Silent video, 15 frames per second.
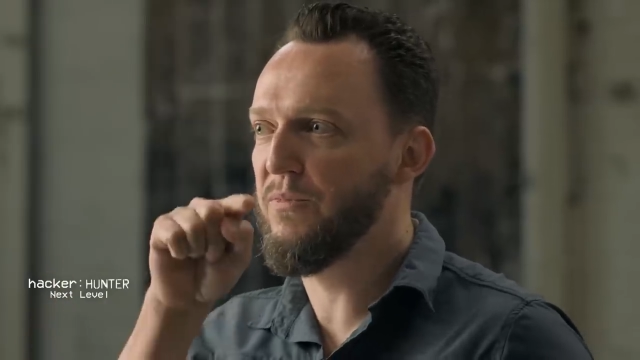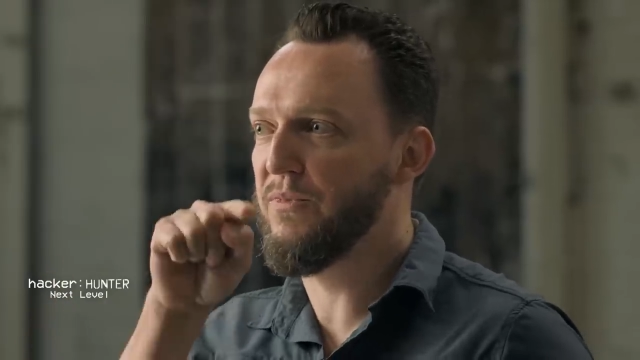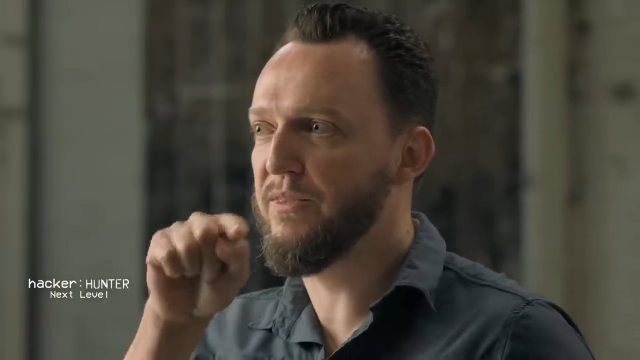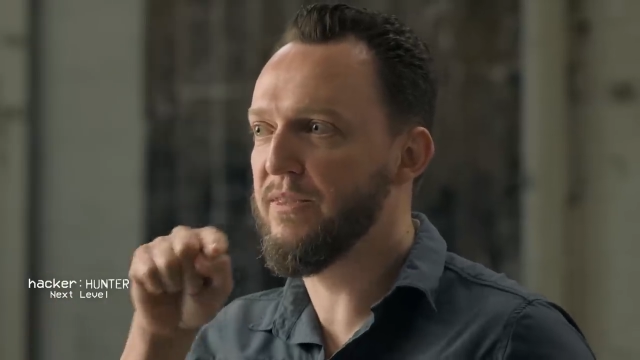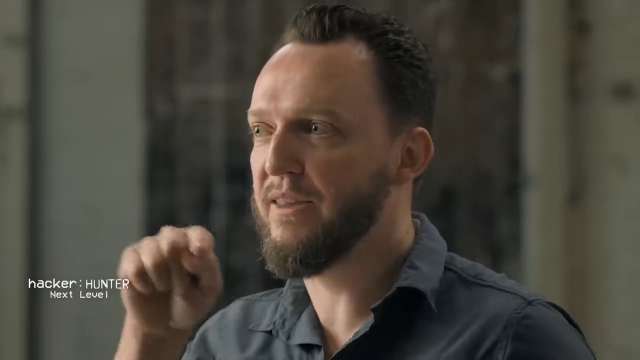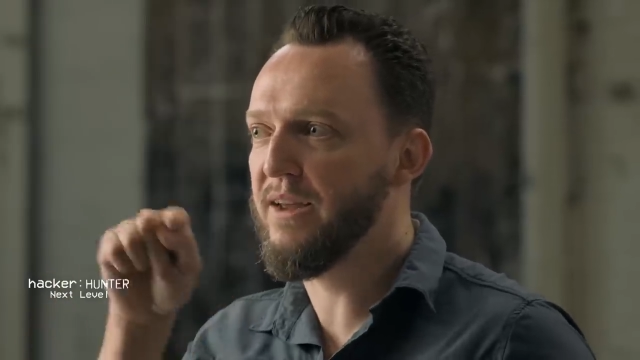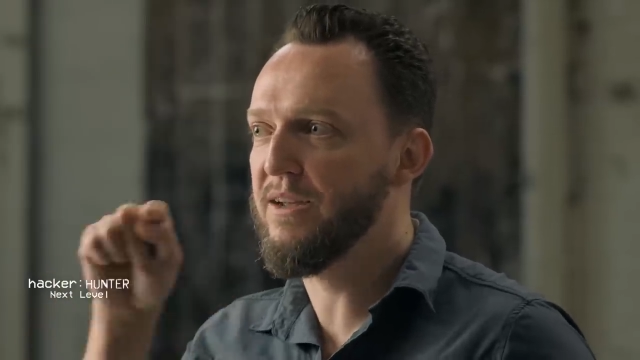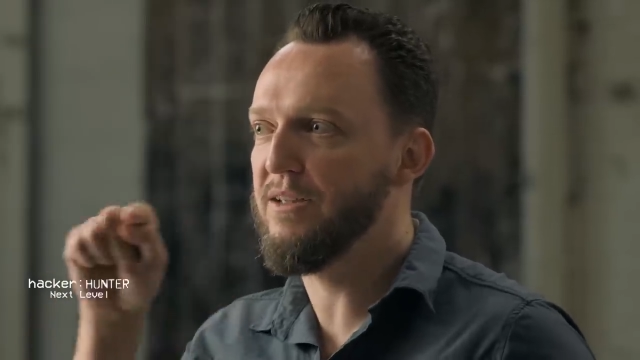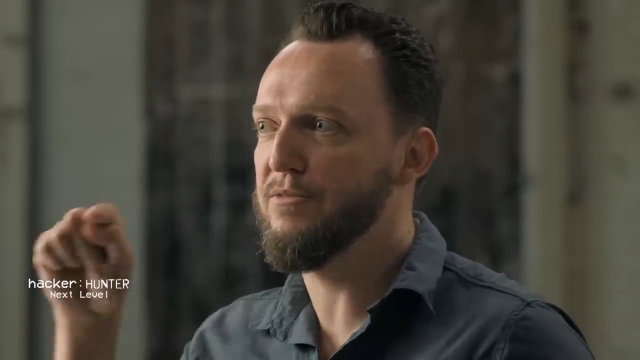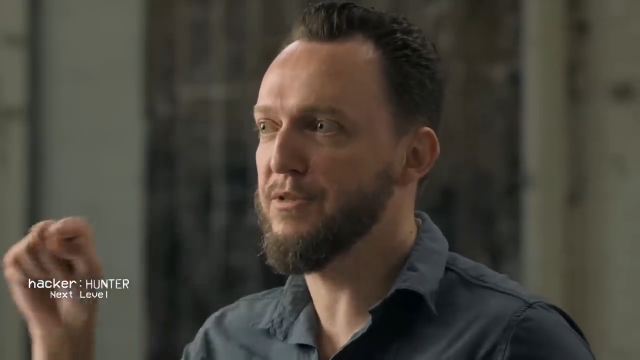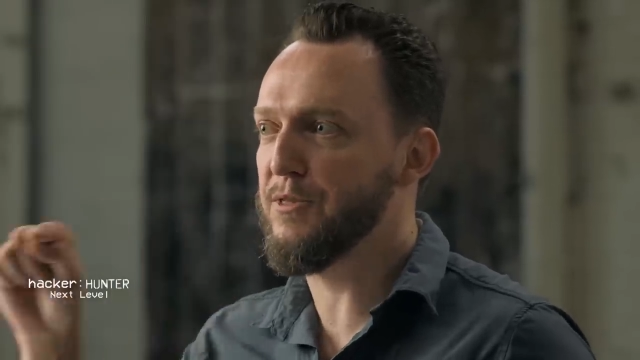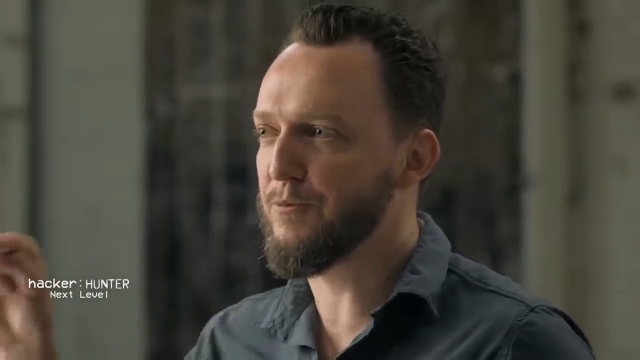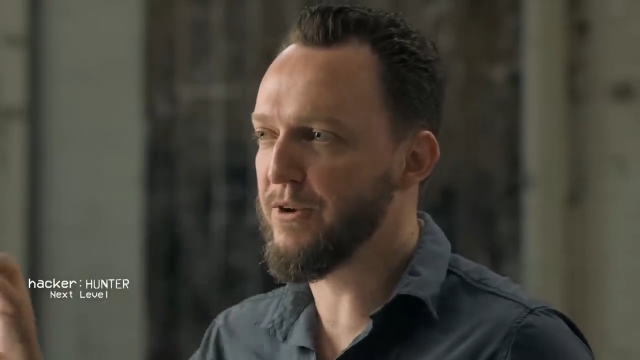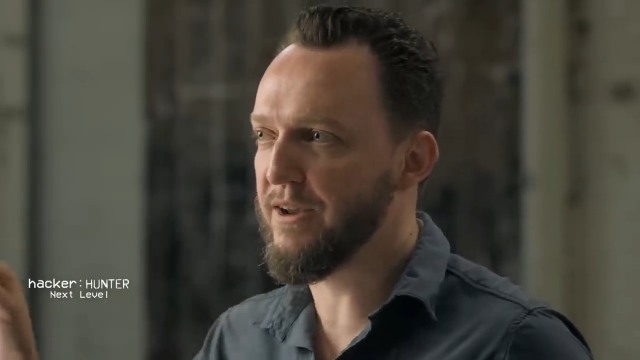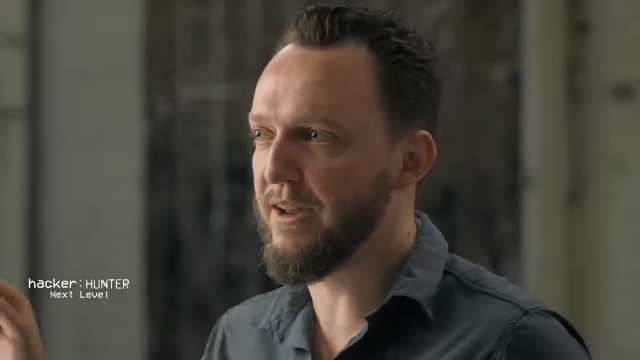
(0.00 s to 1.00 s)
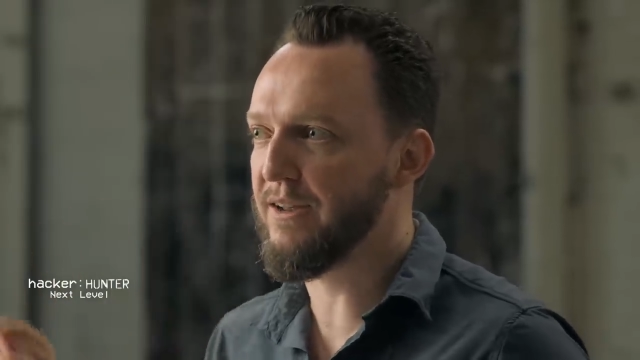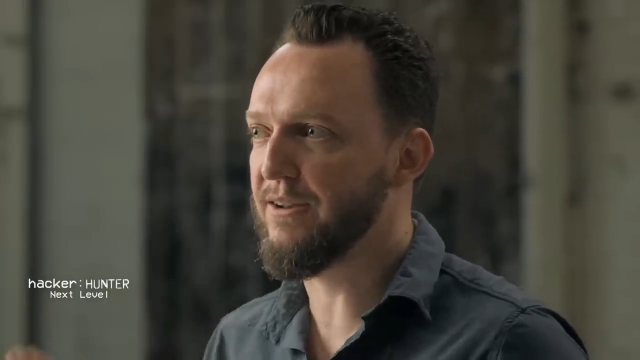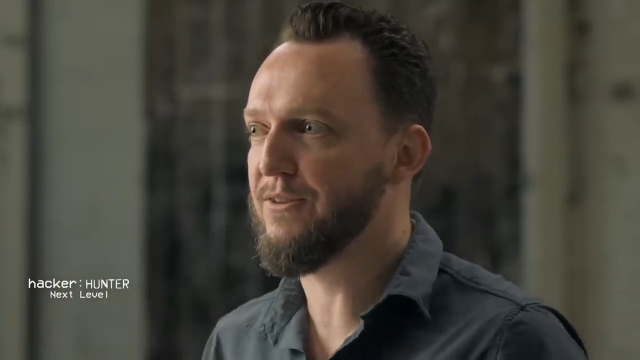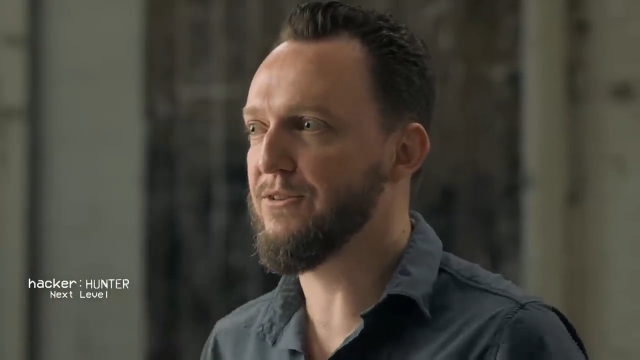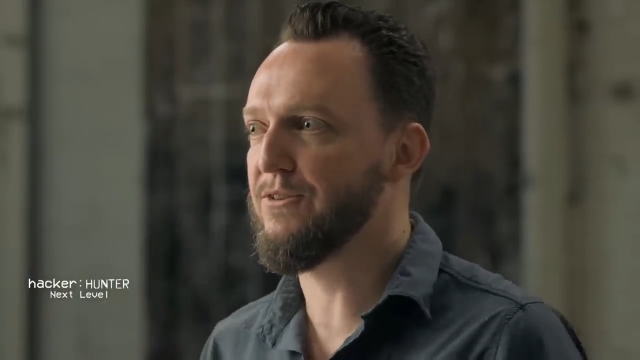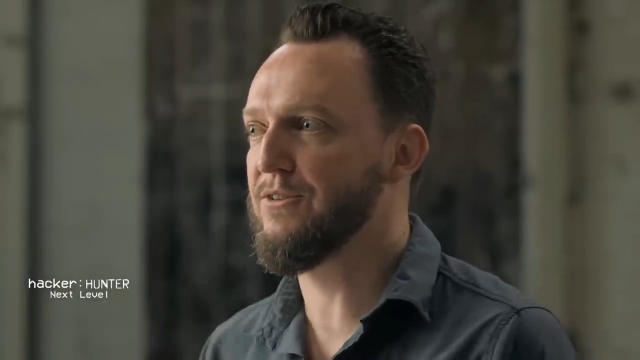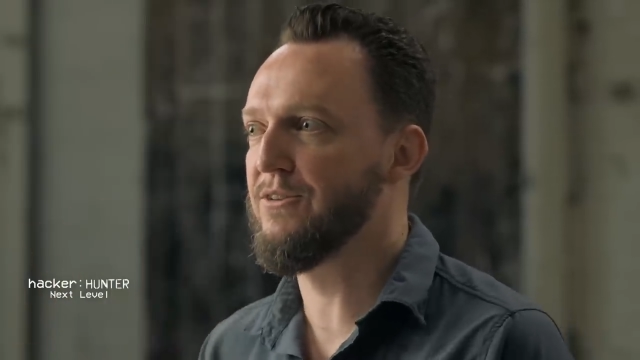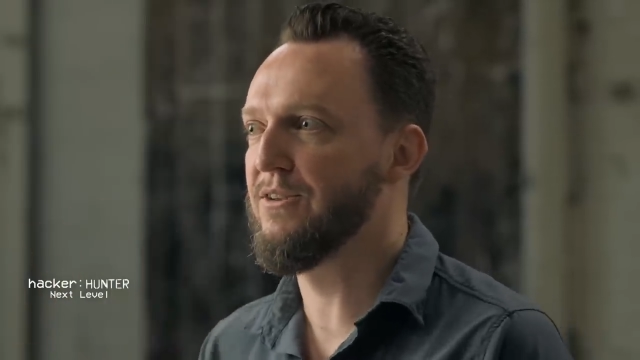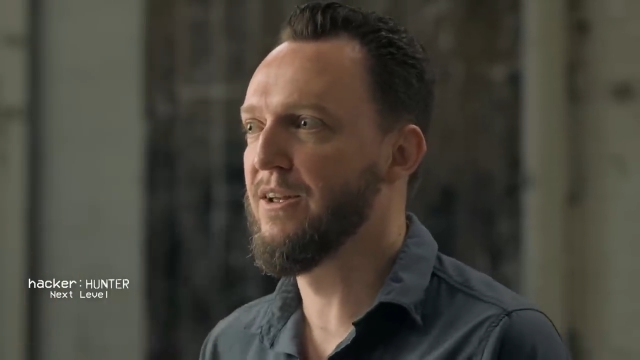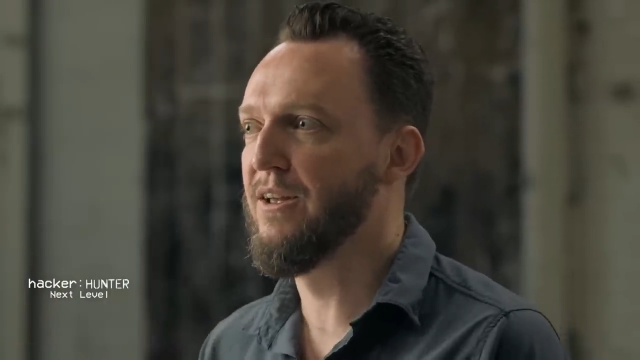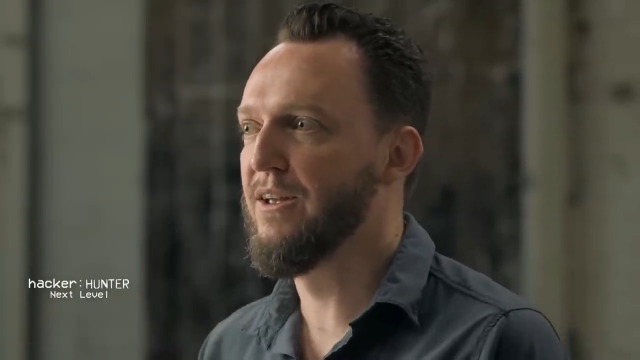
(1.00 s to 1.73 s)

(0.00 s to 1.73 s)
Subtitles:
-3 eggs.